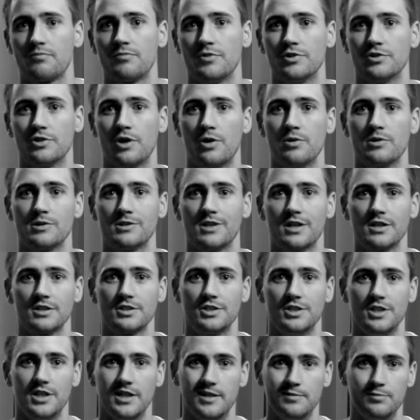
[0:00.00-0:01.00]
there's always
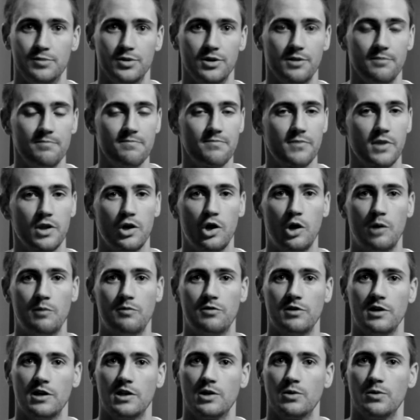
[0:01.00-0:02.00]
next year. But
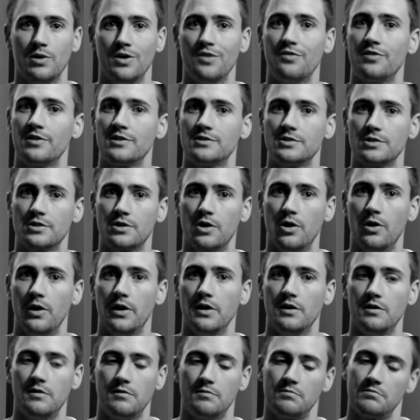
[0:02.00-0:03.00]
hopefully, the way things are
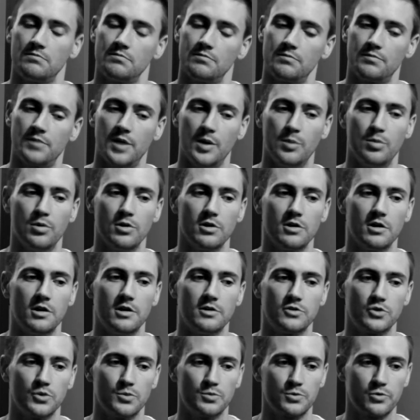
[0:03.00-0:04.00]
going, people
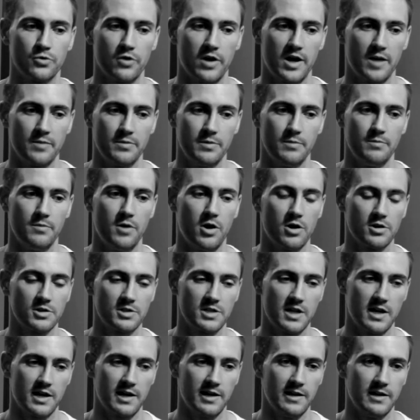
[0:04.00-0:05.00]
are subscribing more
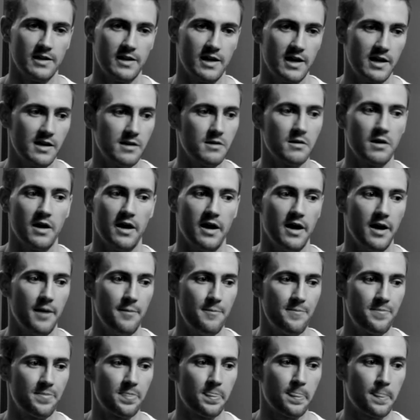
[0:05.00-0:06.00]
steadily. Like
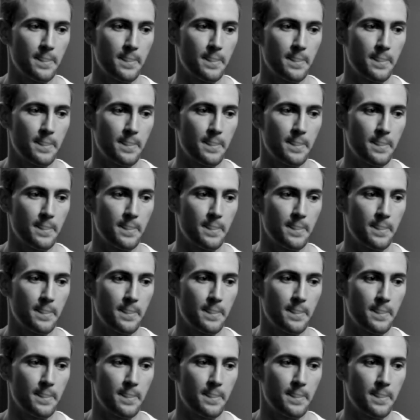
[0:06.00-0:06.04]
um,